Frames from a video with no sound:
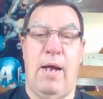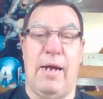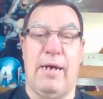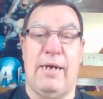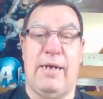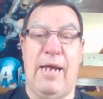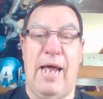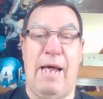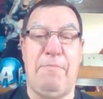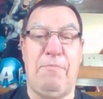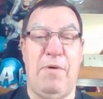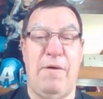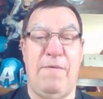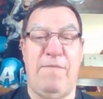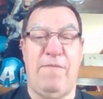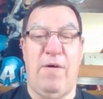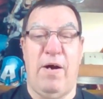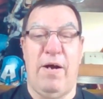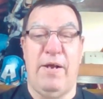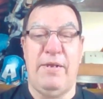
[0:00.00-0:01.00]
and can
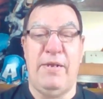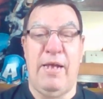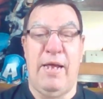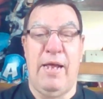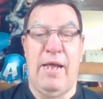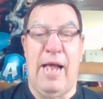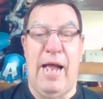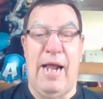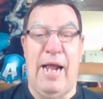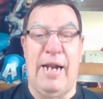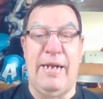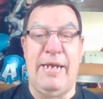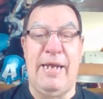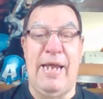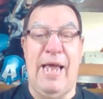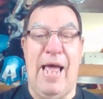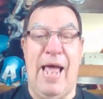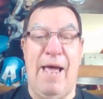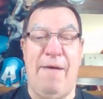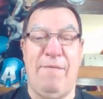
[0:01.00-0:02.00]
we find
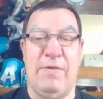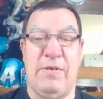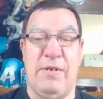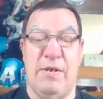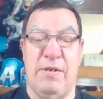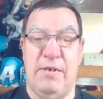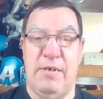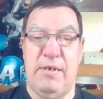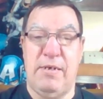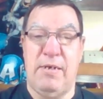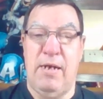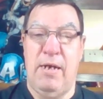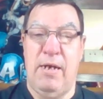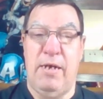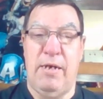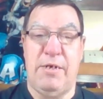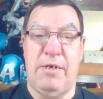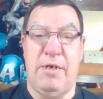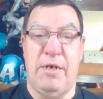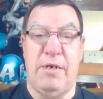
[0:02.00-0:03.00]
any evidence
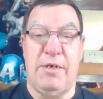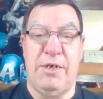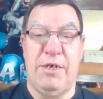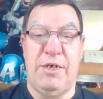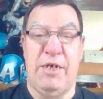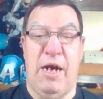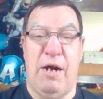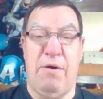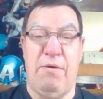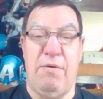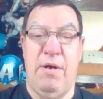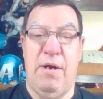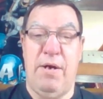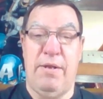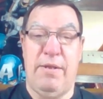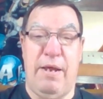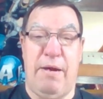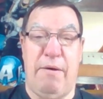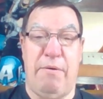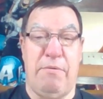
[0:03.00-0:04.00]
to show
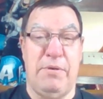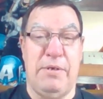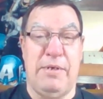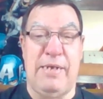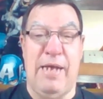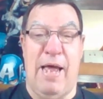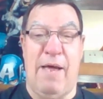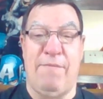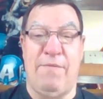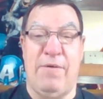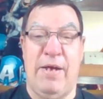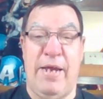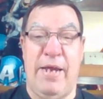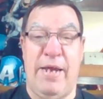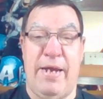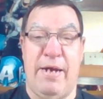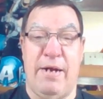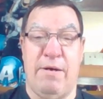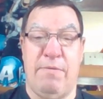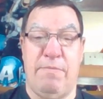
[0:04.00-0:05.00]
that it was ever
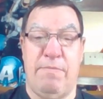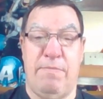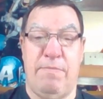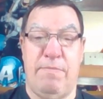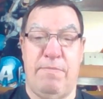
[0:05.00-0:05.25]
here.